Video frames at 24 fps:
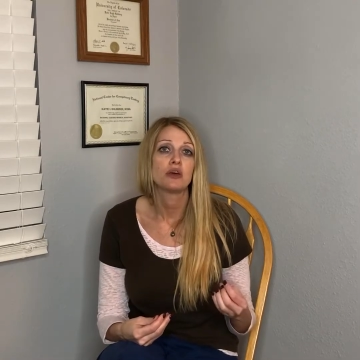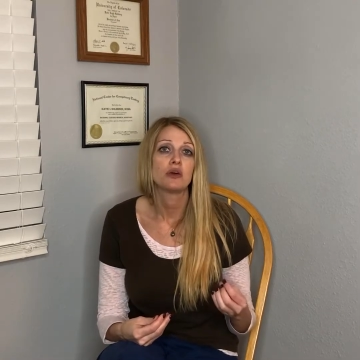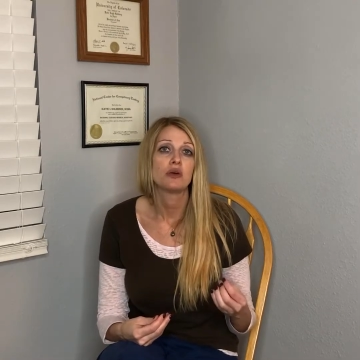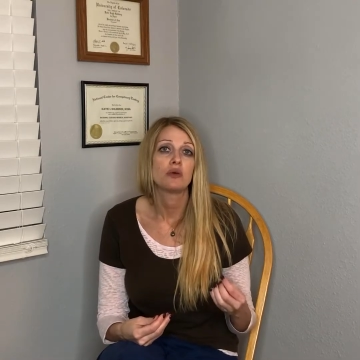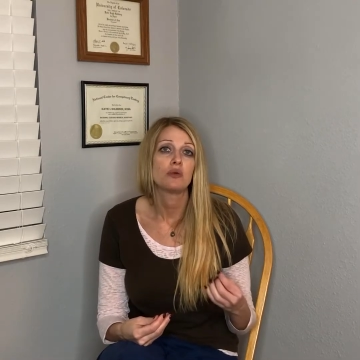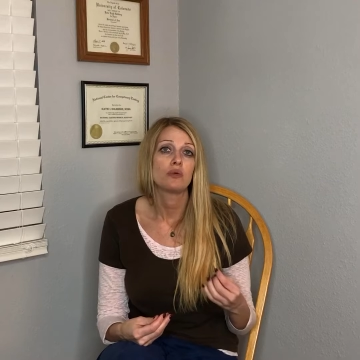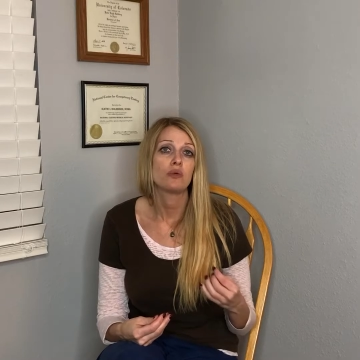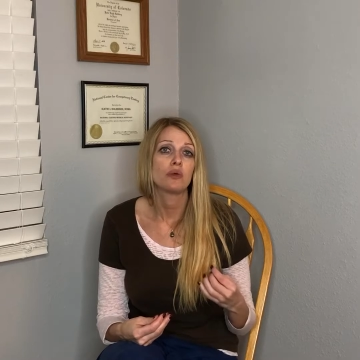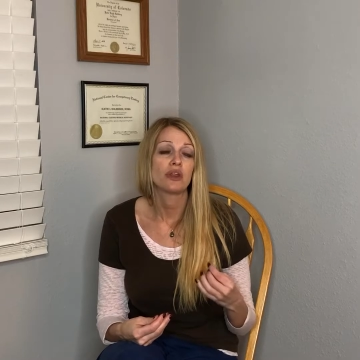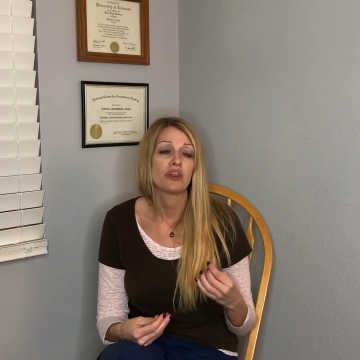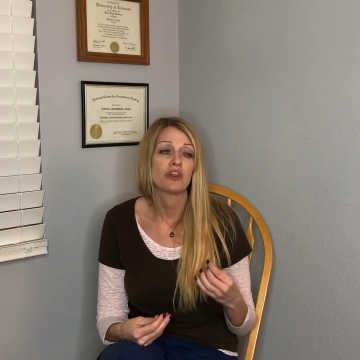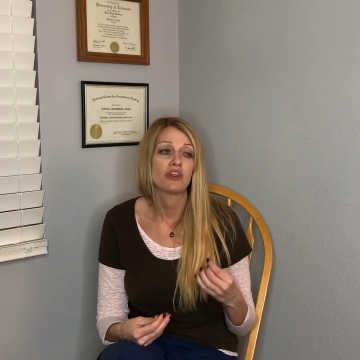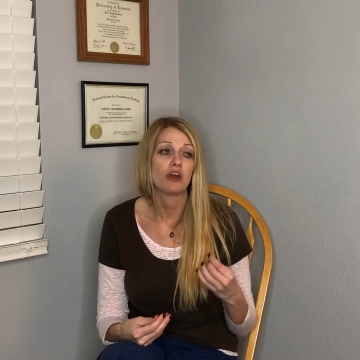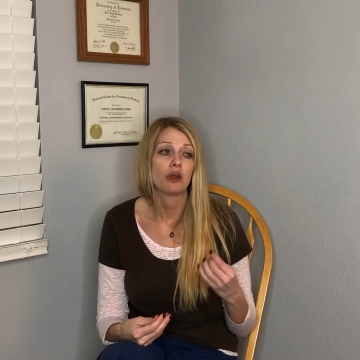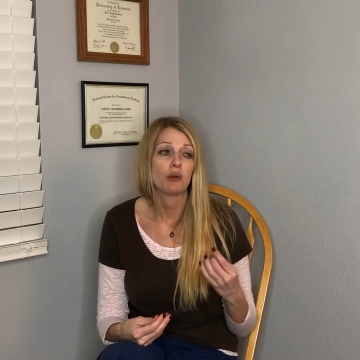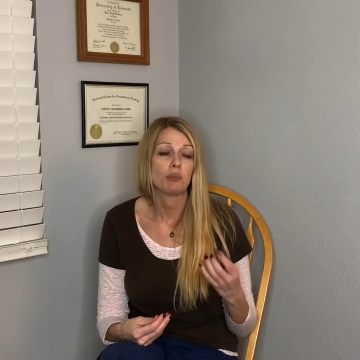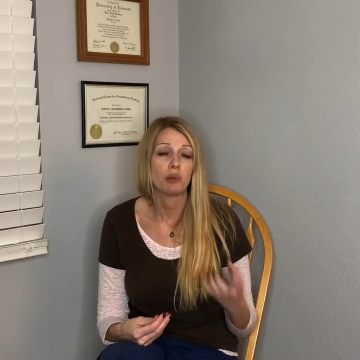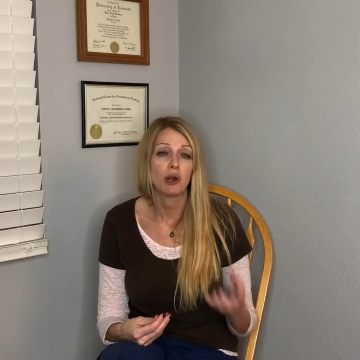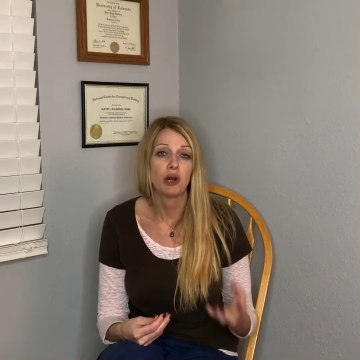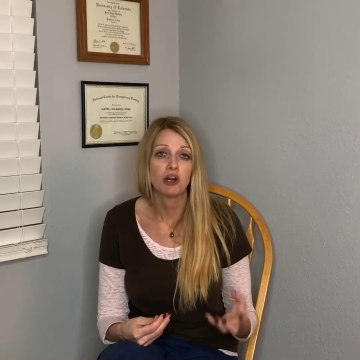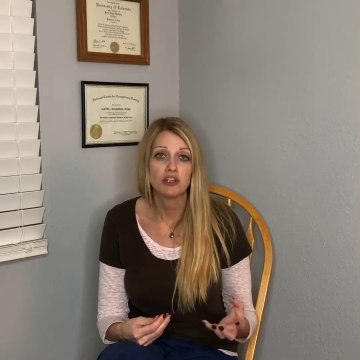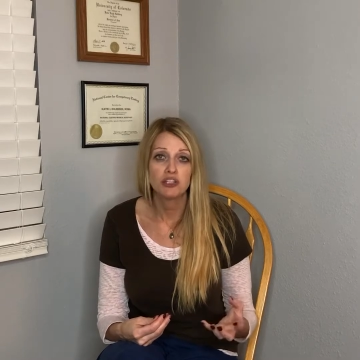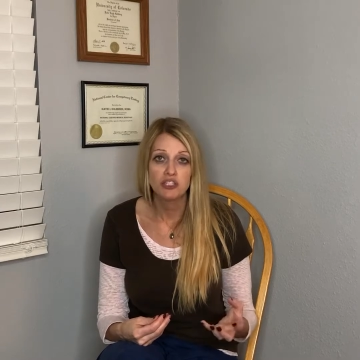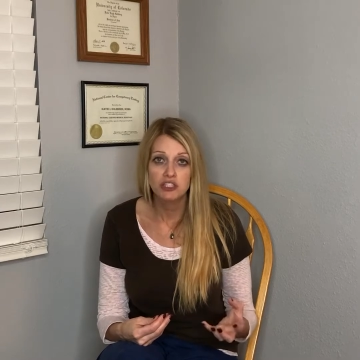with our
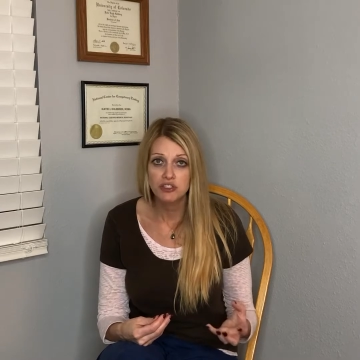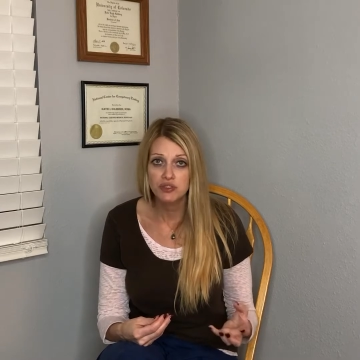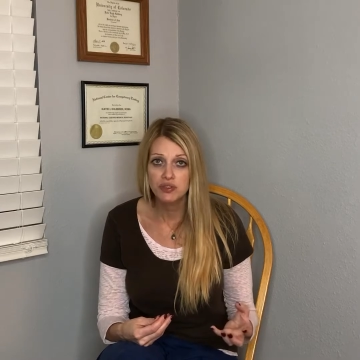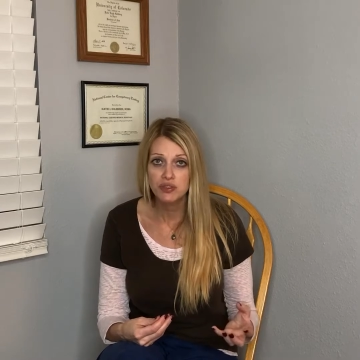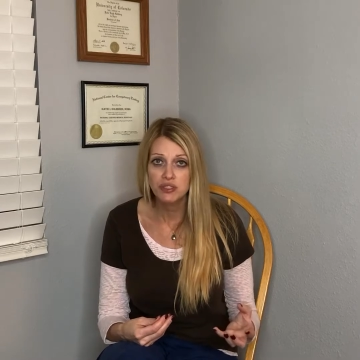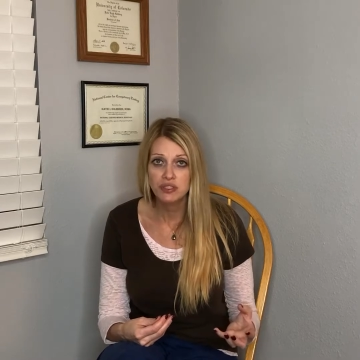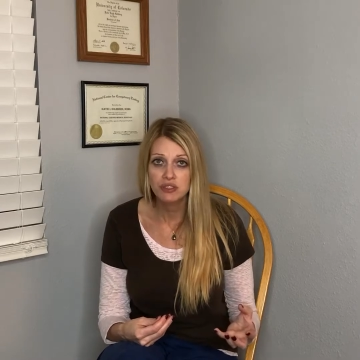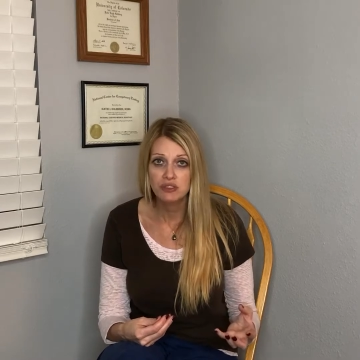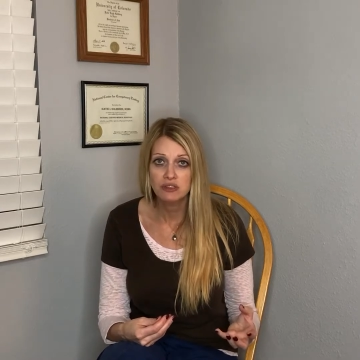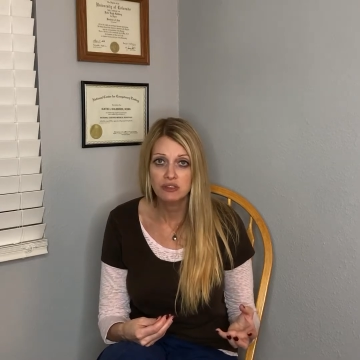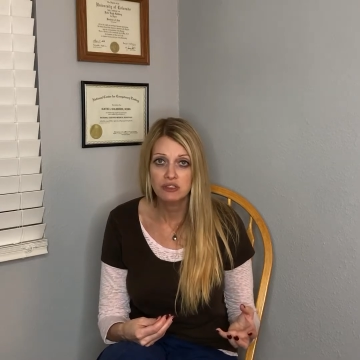partners